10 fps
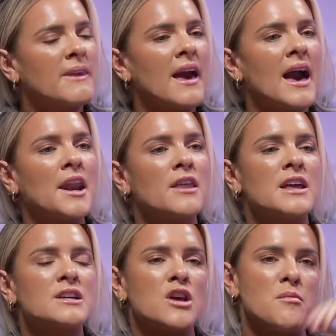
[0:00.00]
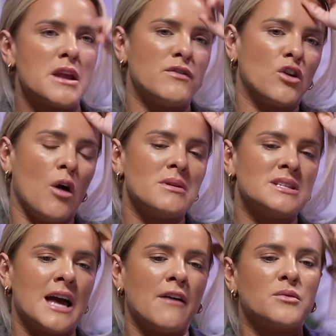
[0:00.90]
Yeah, and I think so many of you
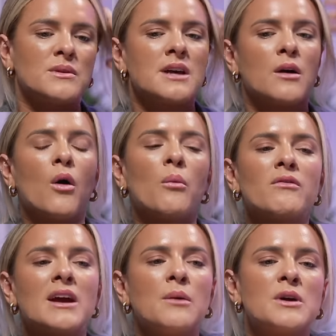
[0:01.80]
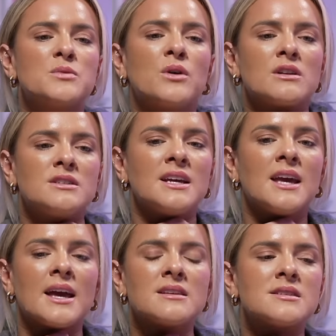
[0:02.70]
commented afterwards like, oh, we really wish we got
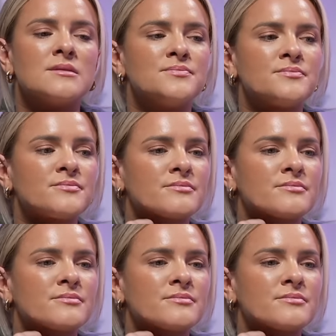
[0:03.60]
tickets and...